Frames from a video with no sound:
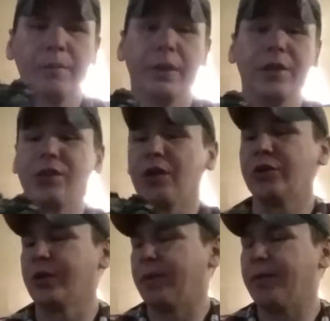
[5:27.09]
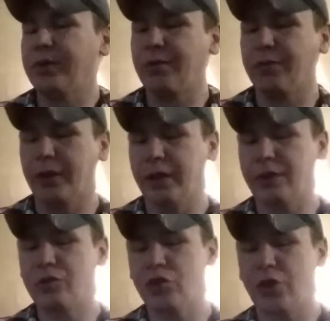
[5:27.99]
But that's another tip I would definitely
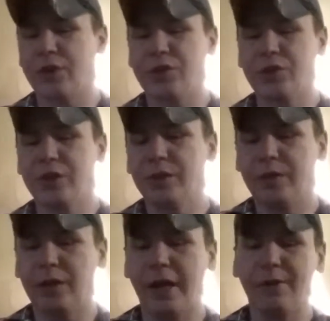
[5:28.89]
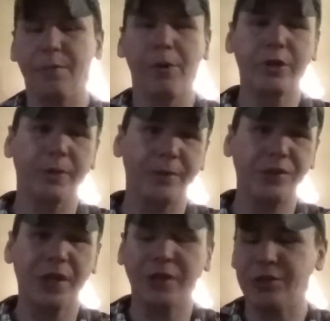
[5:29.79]
suggest, and I have it marked on my
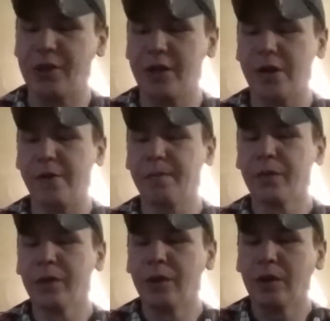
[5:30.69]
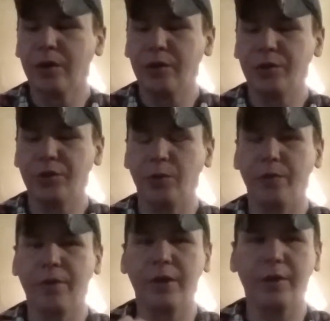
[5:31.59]
second slot here. So
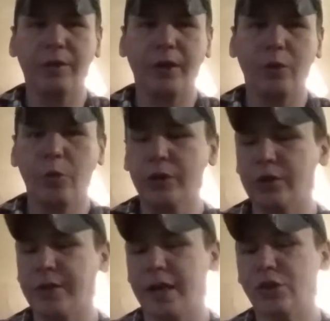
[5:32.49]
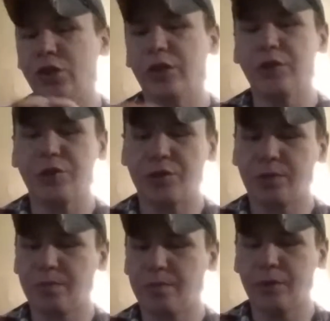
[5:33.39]
if you get like a quick detach, you can just
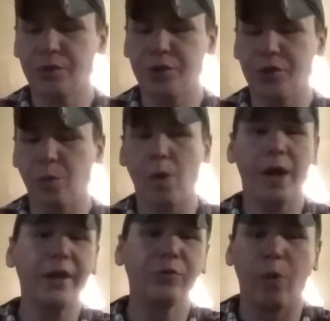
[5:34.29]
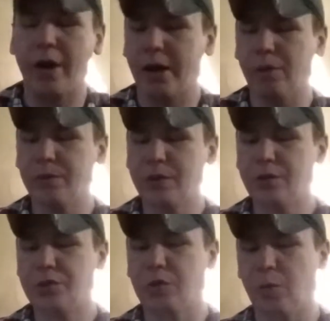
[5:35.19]
see the, I use whiteout.
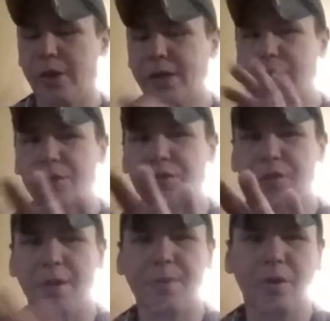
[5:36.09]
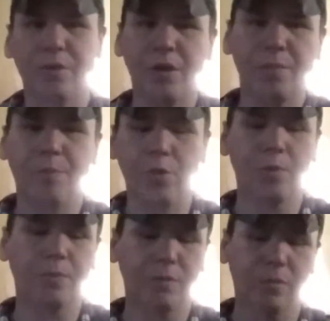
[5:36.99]
See the whiteout, you slap it on there,
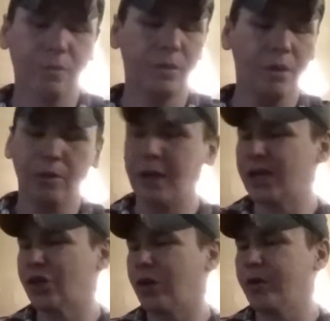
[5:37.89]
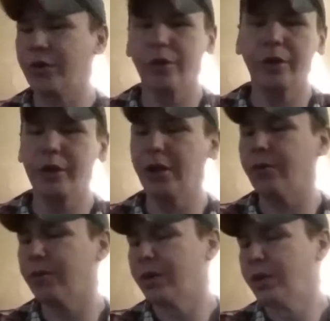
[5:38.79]
boom, you know, latch it on, you're good to go.